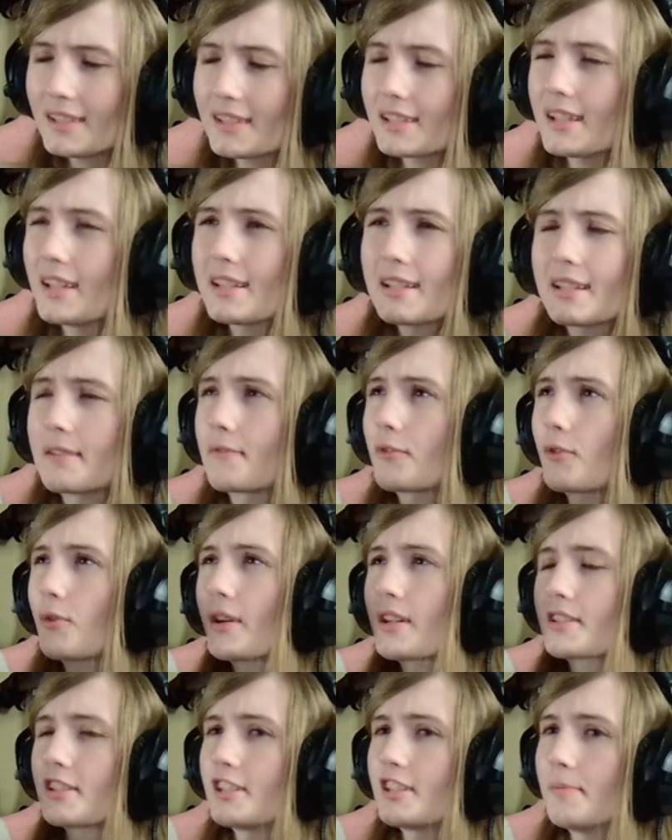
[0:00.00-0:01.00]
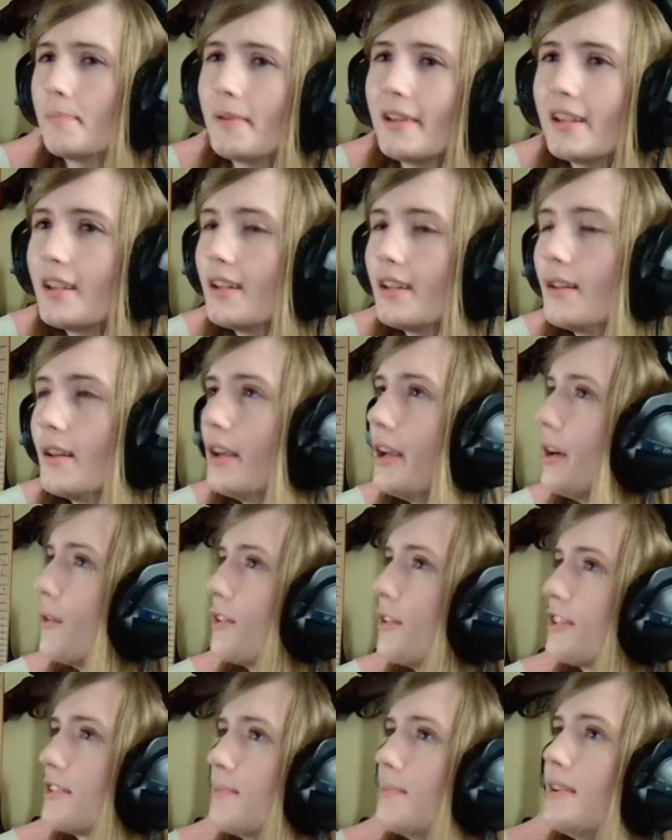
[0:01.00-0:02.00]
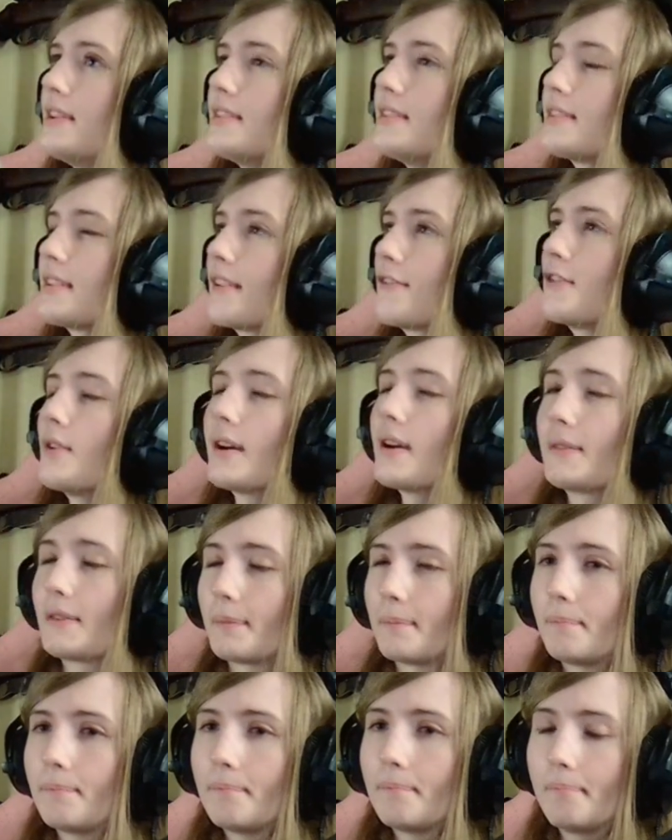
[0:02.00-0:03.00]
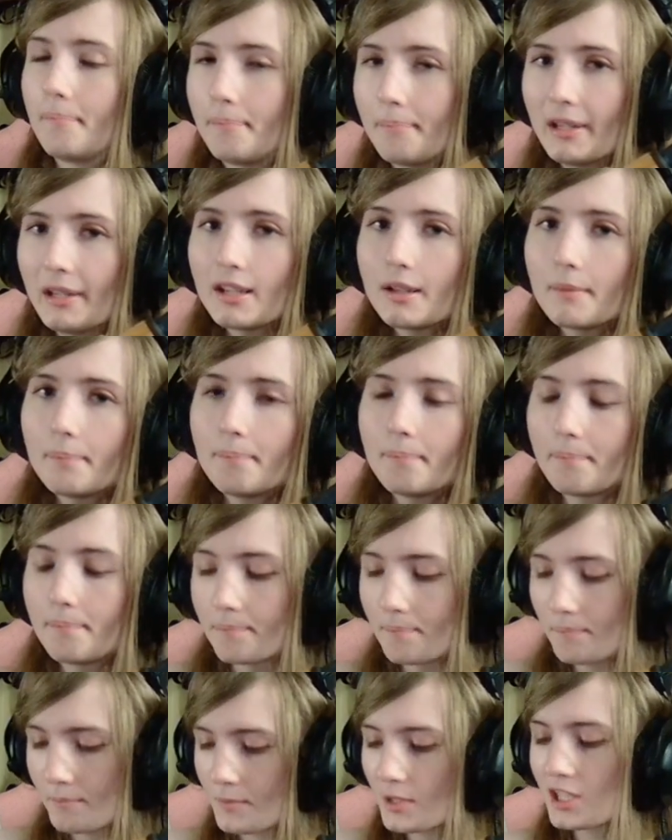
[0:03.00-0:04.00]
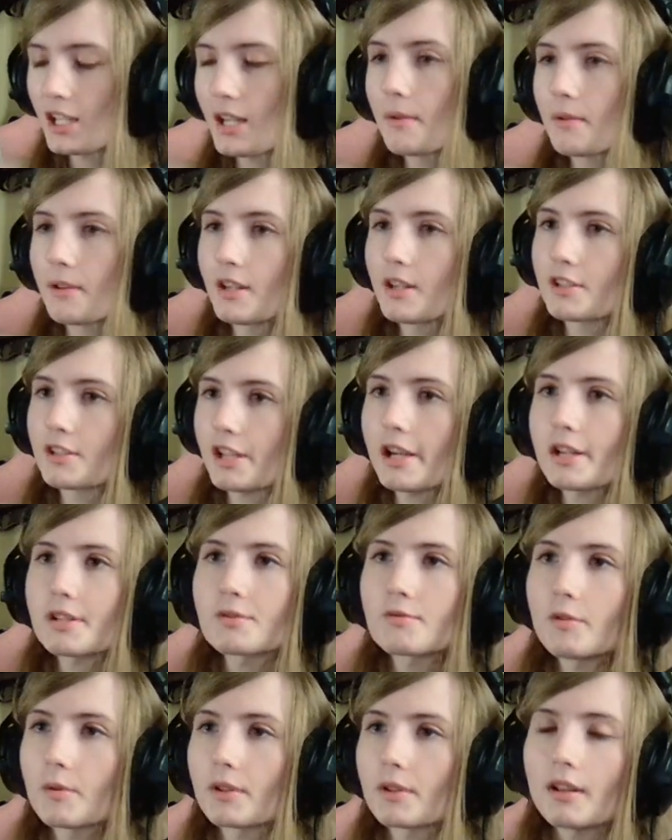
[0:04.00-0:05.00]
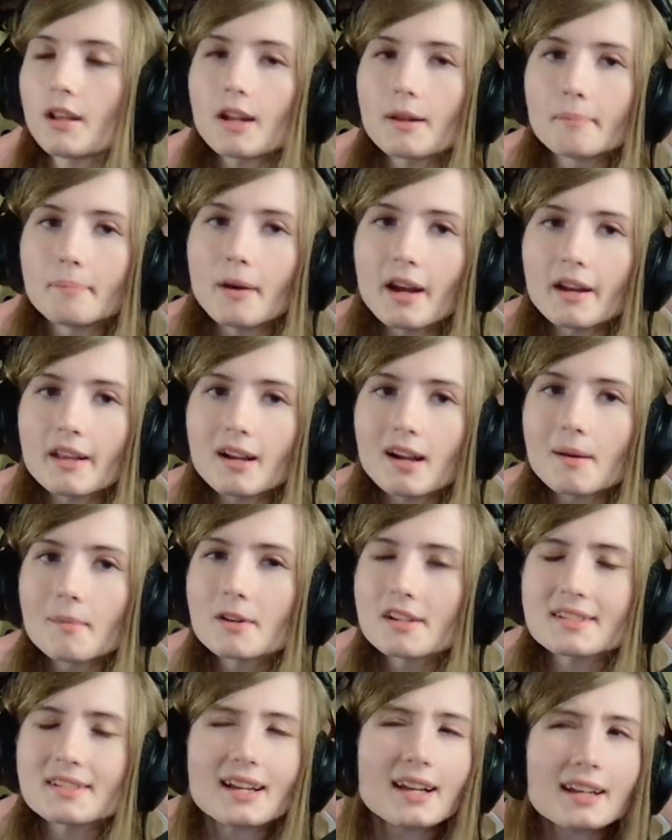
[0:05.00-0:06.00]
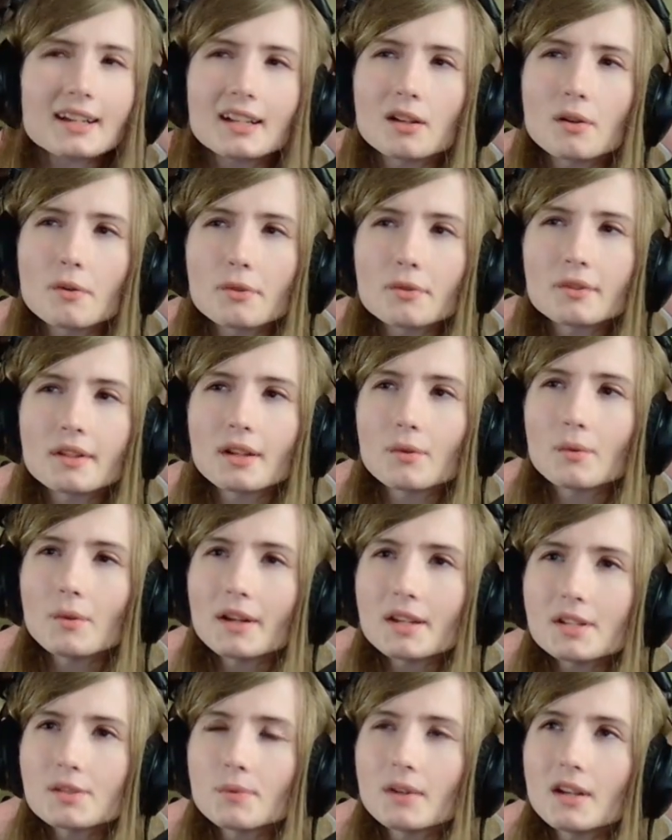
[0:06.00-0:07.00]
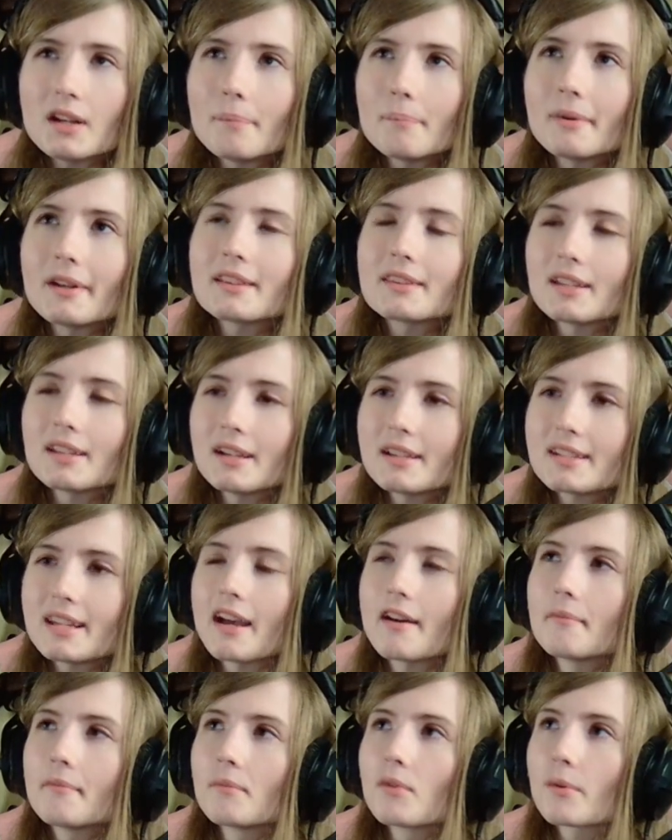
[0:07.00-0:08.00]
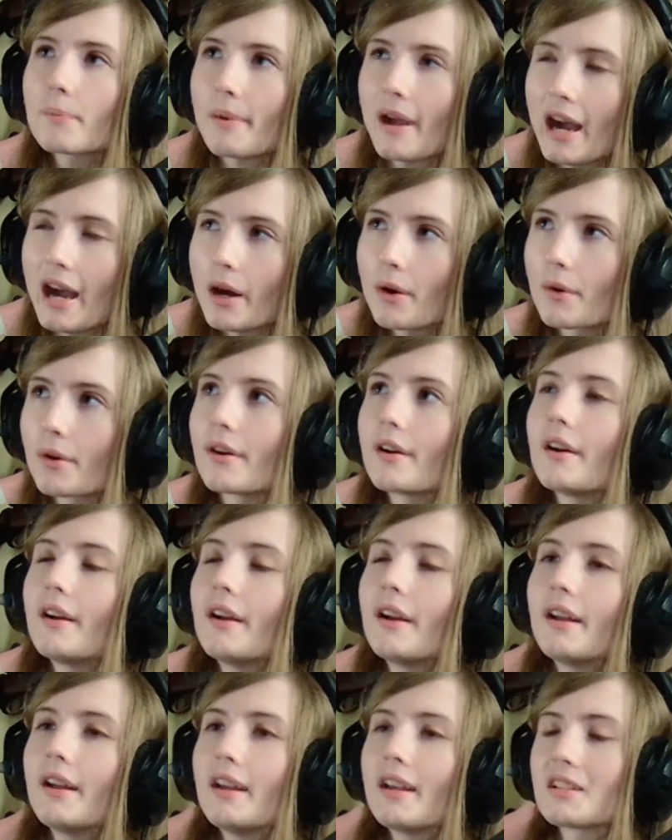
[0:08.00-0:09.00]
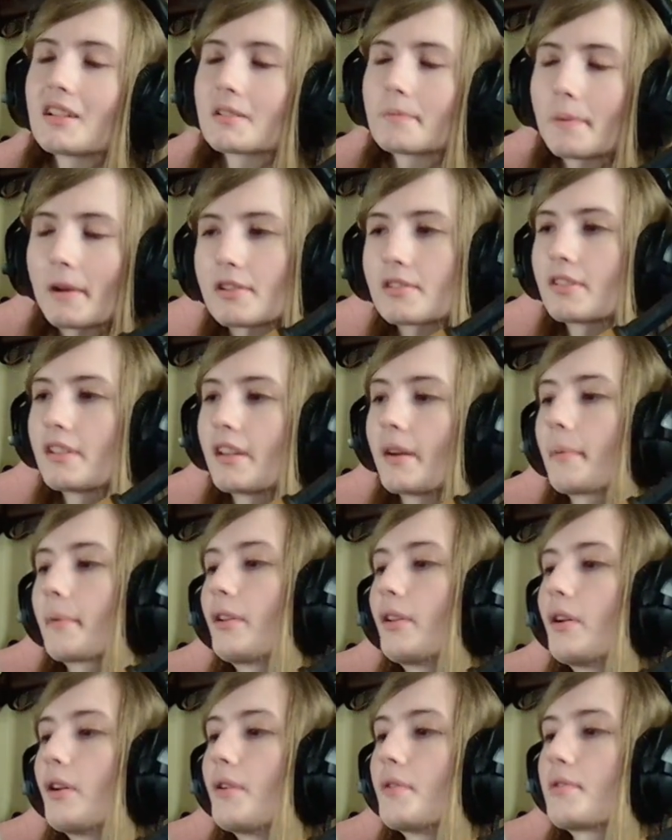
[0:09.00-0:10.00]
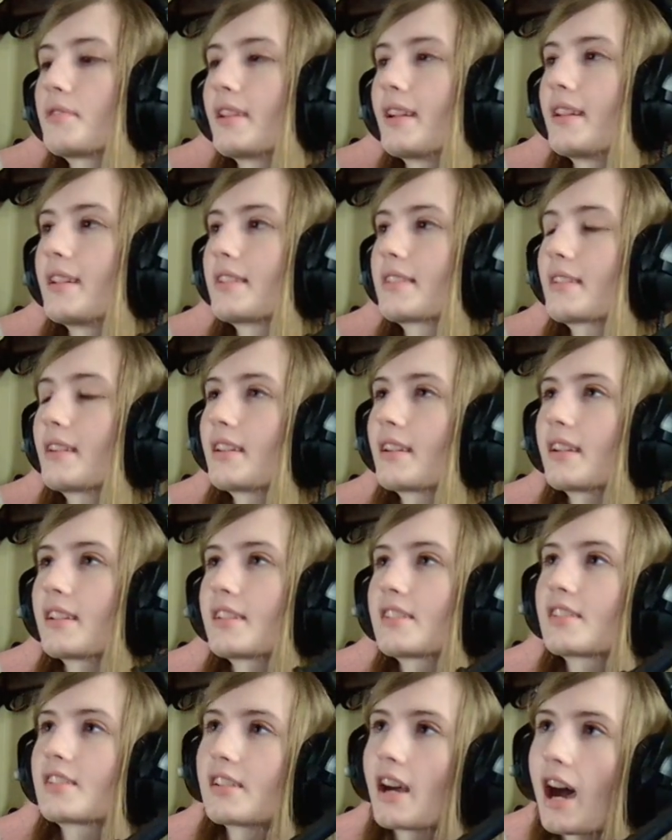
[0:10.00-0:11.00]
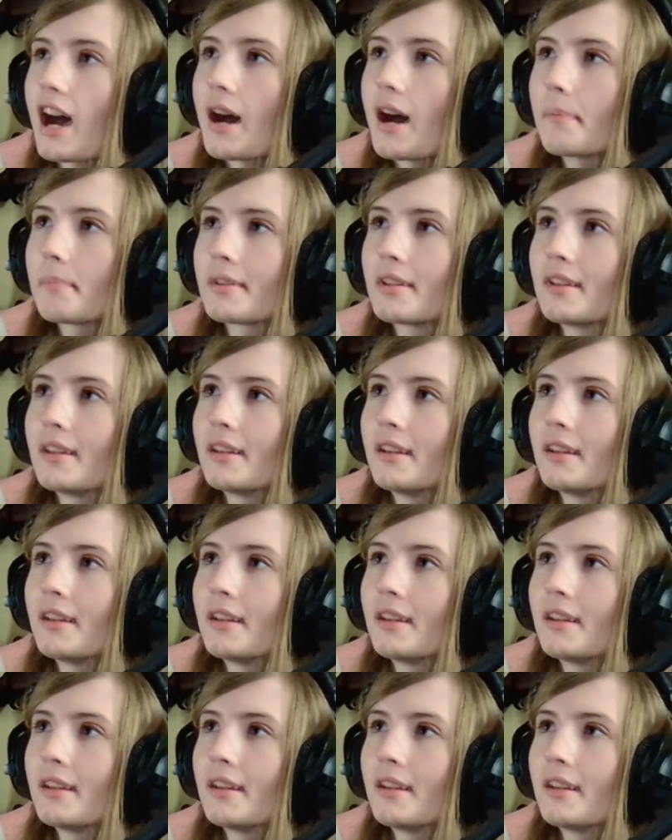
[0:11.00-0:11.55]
it doesn't have quite as speed, which means if you have a big chest rig with a lot of body armor, it's not going to go through that quite as well, but it does have more power, especially up close, and it's going to get stopped.